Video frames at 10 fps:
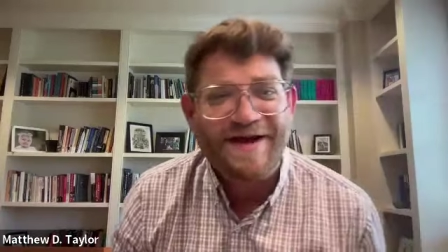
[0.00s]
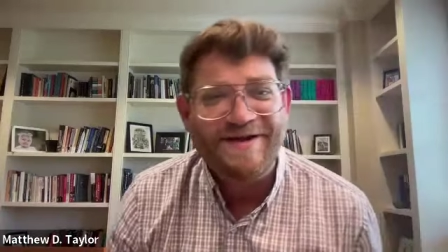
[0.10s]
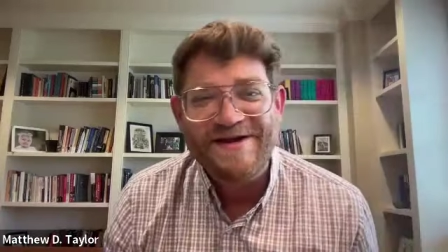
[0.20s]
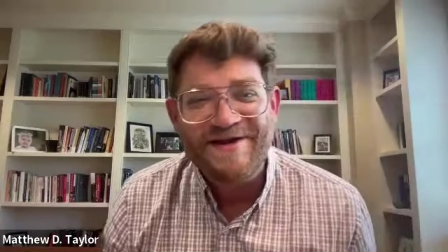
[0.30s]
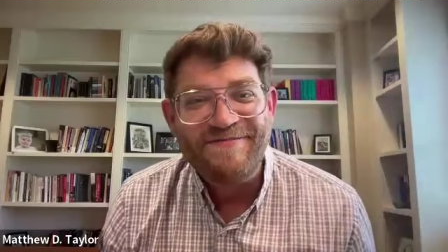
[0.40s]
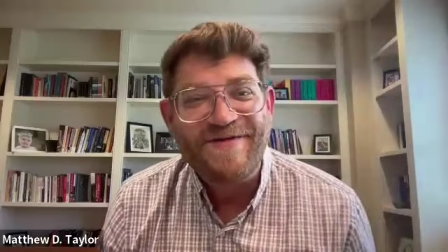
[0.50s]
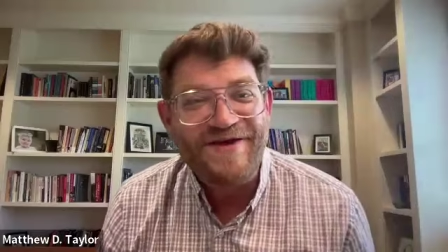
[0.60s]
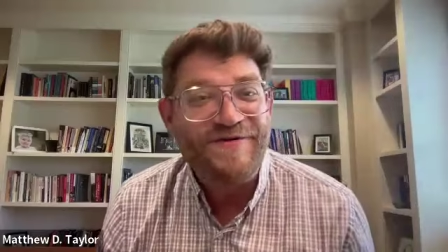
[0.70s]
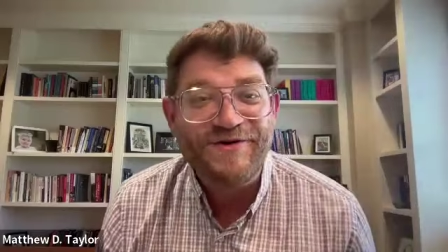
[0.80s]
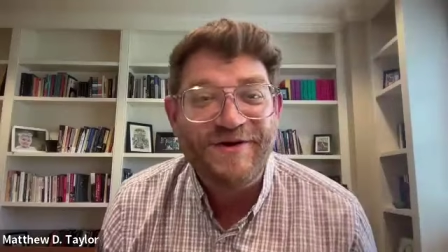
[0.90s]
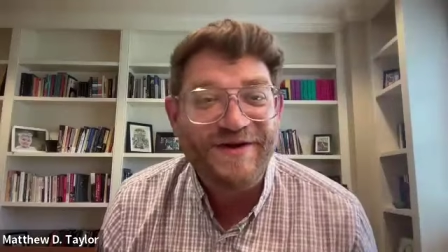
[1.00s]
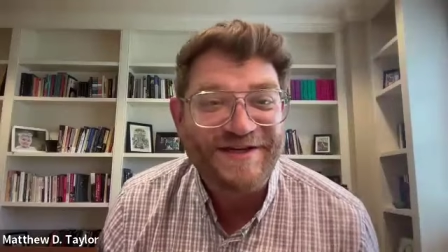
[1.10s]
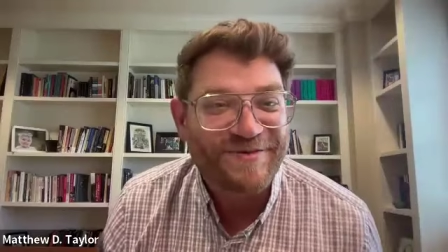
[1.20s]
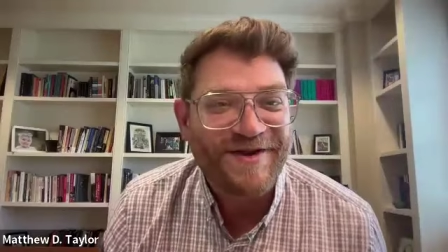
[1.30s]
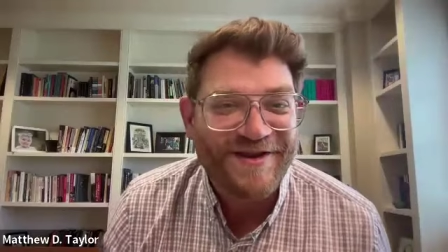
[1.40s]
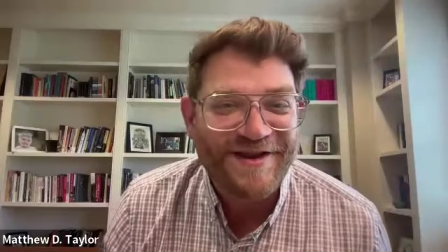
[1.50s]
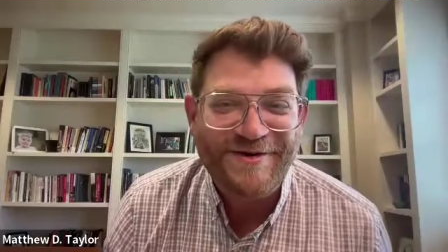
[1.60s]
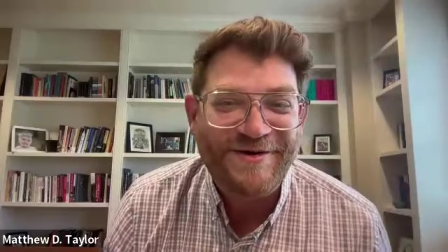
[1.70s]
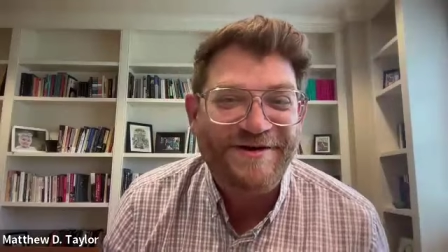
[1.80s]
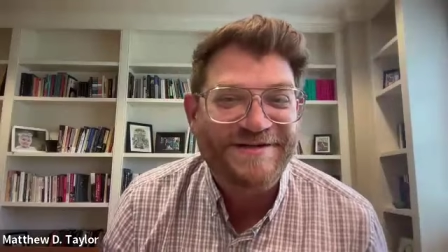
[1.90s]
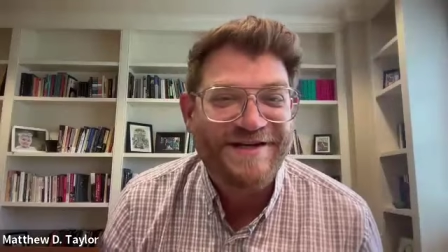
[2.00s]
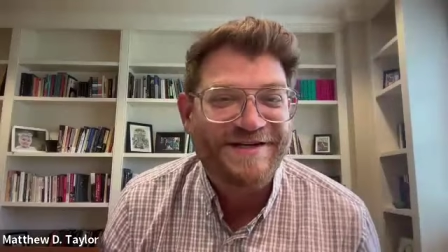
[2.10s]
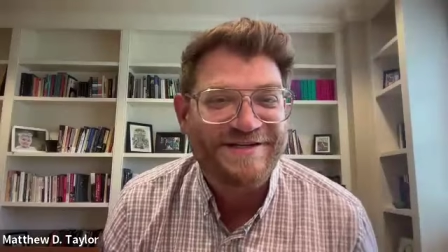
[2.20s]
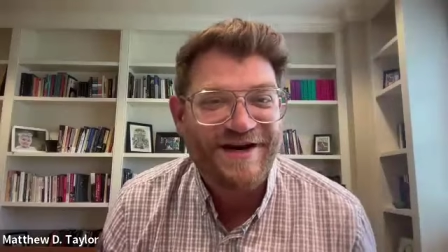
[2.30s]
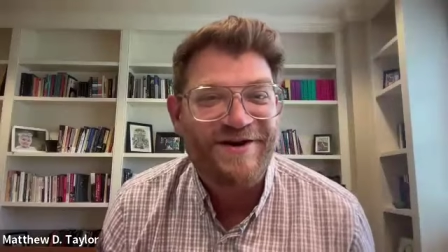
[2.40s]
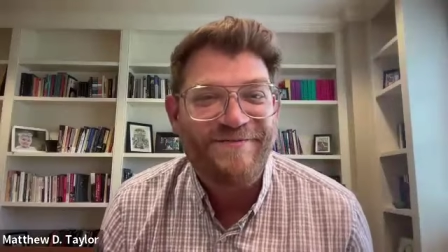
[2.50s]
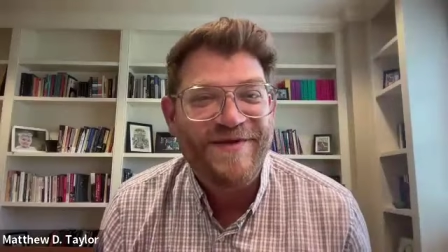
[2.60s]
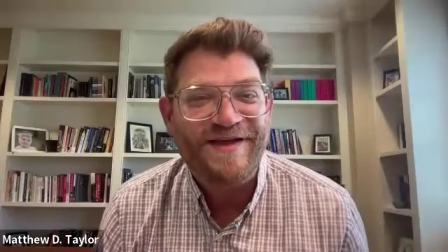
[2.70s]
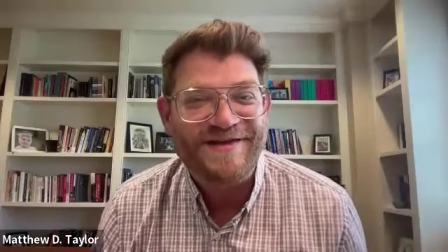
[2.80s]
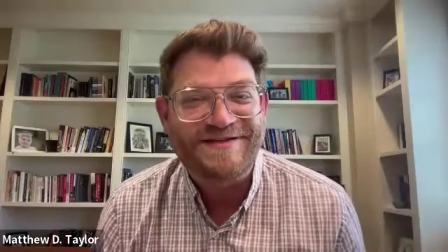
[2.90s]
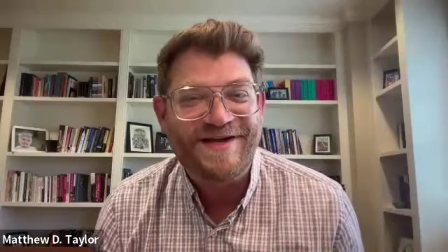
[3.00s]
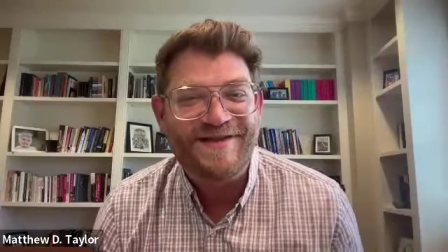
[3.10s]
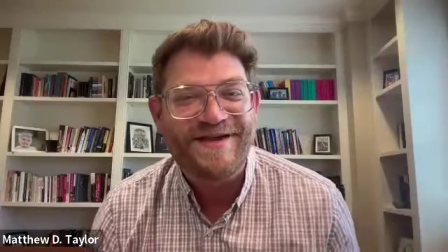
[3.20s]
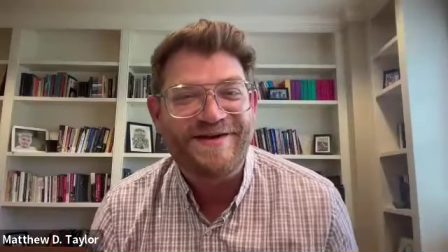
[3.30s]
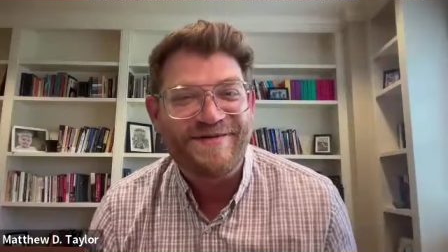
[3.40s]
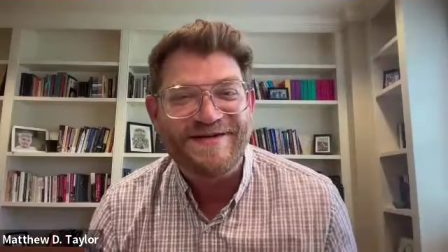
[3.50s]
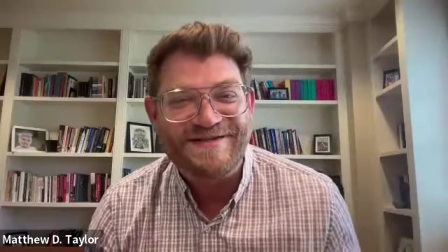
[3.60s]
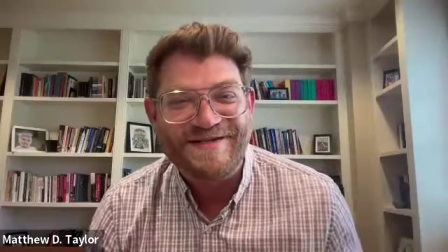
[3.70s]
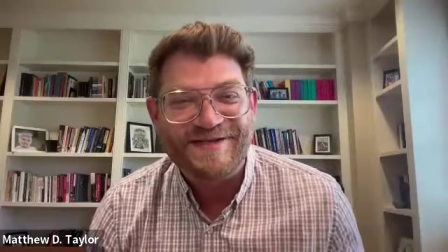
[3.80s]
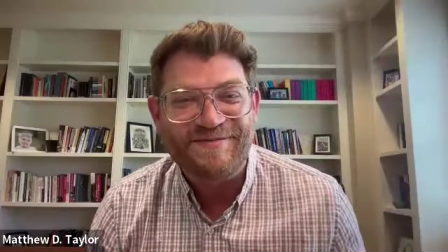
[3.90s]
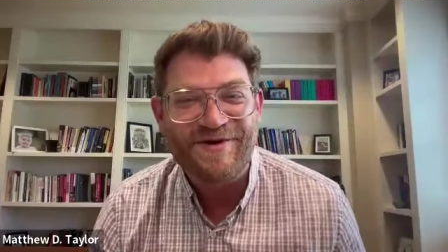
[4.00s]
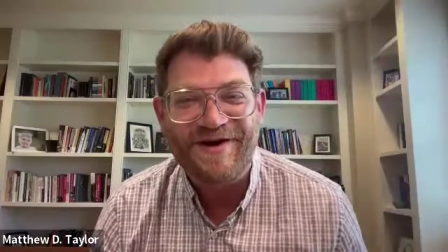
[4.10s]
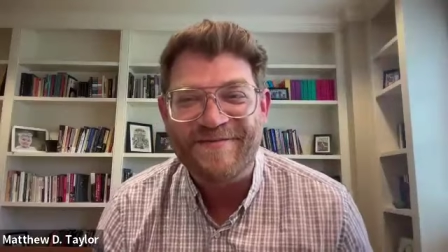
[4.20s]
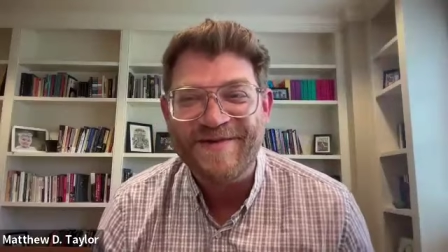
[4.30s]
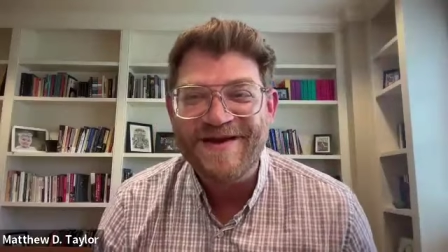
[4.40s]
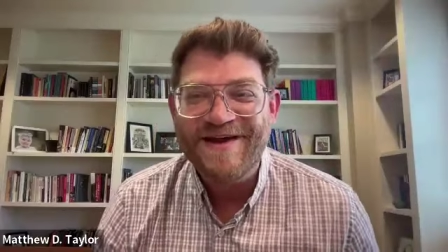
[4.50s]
I, thank you for doing this rather than going outside to stare at the sun that is disappearing.